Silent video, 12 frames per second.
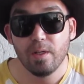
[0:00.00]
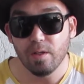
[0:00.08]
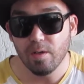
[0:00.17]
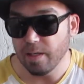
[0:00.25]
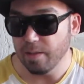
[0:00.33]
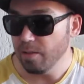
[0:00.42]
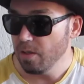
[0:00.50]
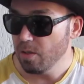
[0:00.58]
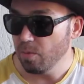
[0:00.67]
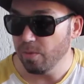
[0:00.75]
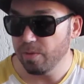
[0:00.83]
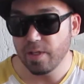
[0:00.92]
Alright,
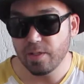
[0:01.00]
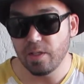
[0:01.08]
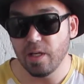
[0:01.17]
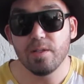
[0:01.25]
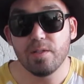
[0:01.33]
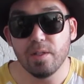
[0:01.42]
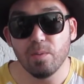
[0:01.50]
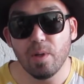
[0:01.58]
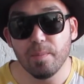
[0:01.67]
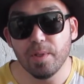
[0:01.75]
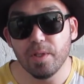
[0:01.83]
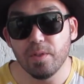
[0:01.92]
well thanks guys, and what
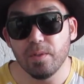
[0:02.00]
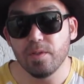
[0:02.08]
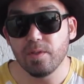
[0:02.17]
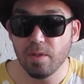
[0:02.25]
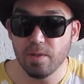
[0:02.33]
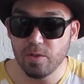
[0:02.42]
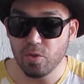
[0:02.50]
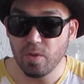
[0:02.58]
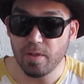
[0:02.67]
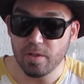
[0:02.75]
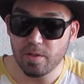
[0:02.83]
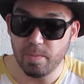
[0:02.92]
I'm going to do is go
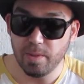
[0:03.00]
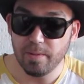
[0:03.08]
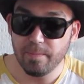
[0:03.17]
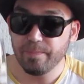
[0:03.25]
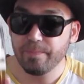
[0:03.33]
enjoy this beer.